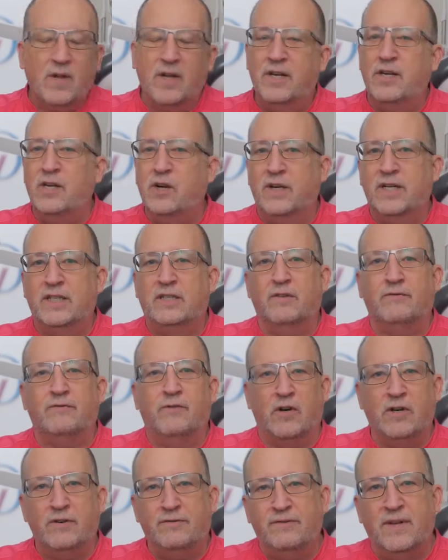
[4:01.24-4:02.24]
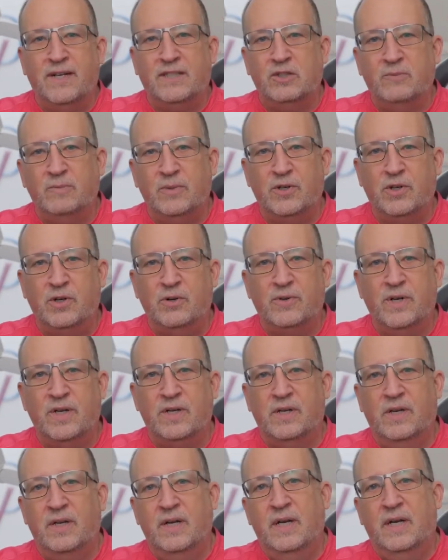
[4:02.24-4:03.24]
it's a very flexible
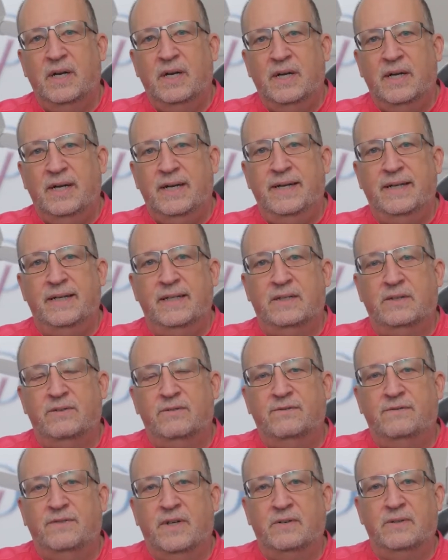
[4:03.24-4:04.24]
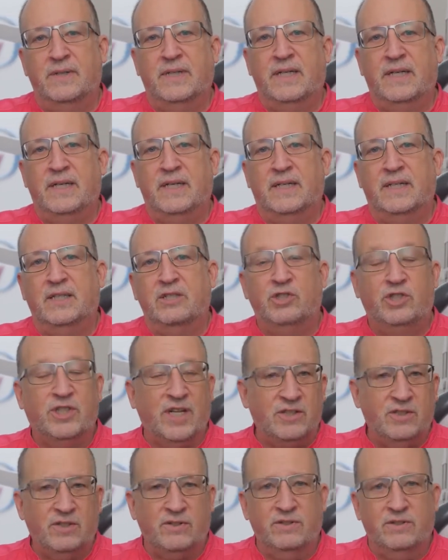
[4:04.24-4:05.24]
unit. It's very
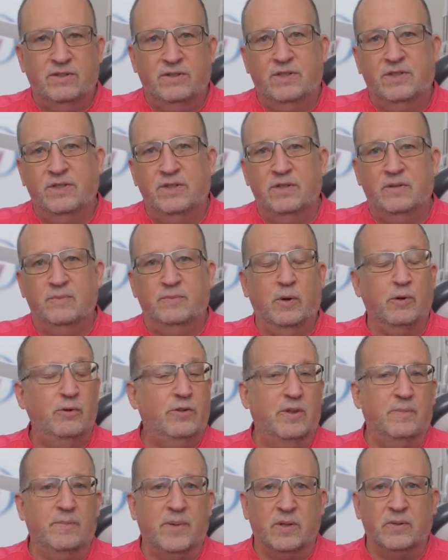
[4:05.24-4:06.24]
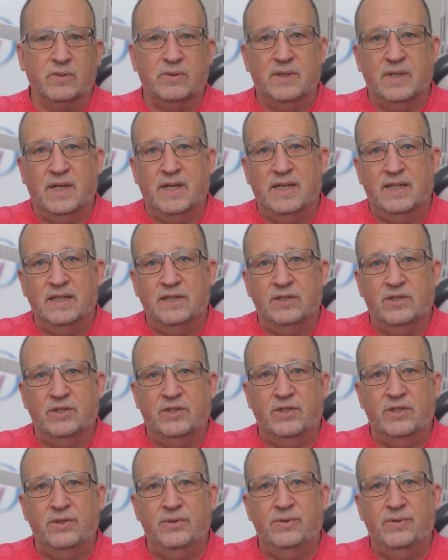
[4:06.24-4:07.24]
gentle to both the bone and
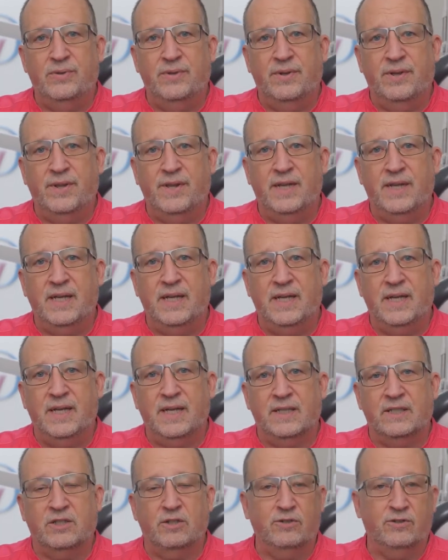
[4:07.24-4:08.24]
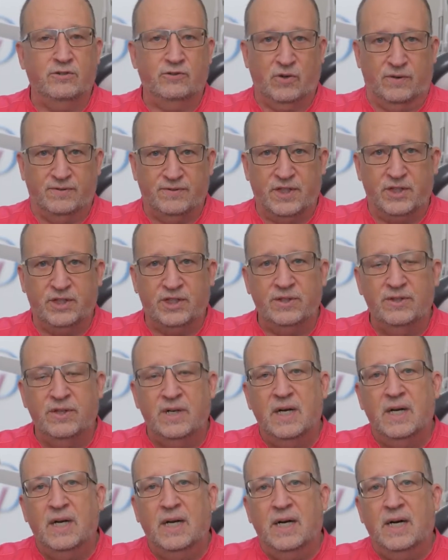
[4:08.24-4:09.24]
to the soft tissue.
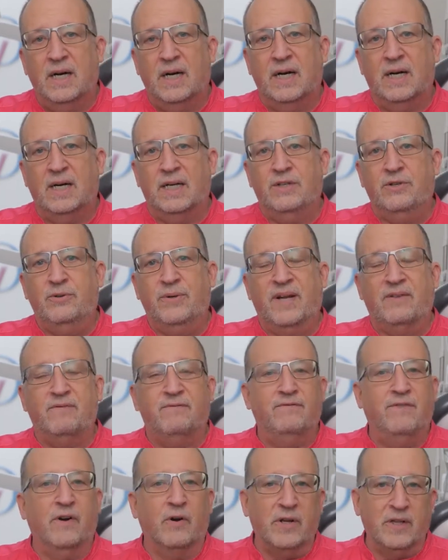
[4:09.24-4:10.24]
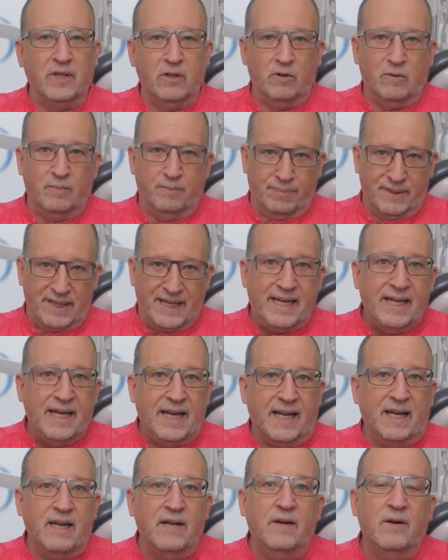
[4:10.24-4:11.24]
You get very little
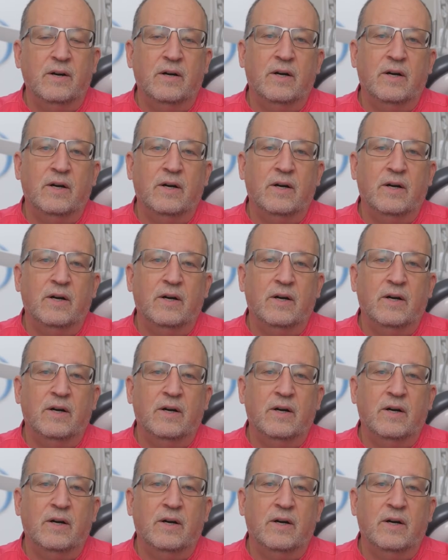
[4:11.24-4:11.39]
bleeding